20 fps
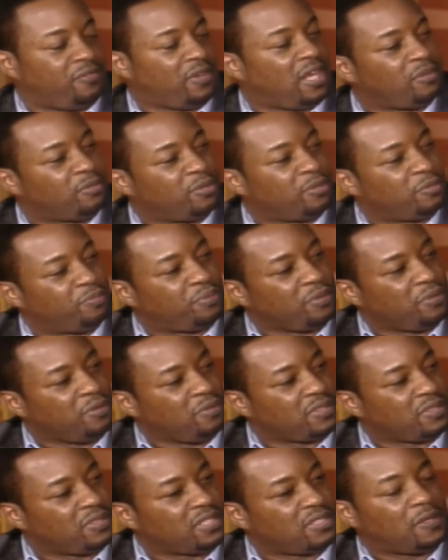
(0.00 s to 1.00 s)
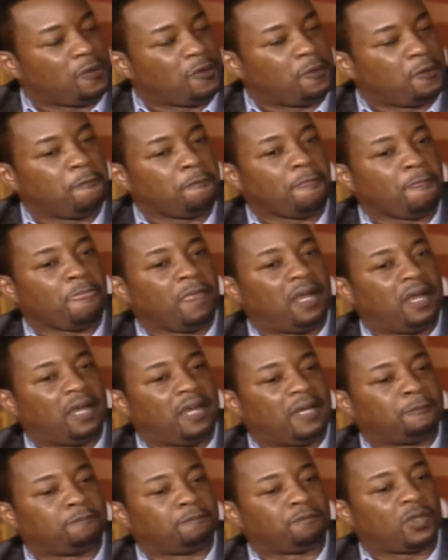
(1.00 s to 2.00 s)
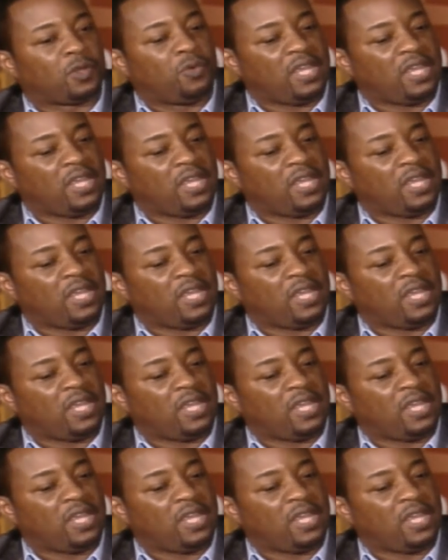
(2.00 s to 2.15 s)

infallible proofs. And yes. so um,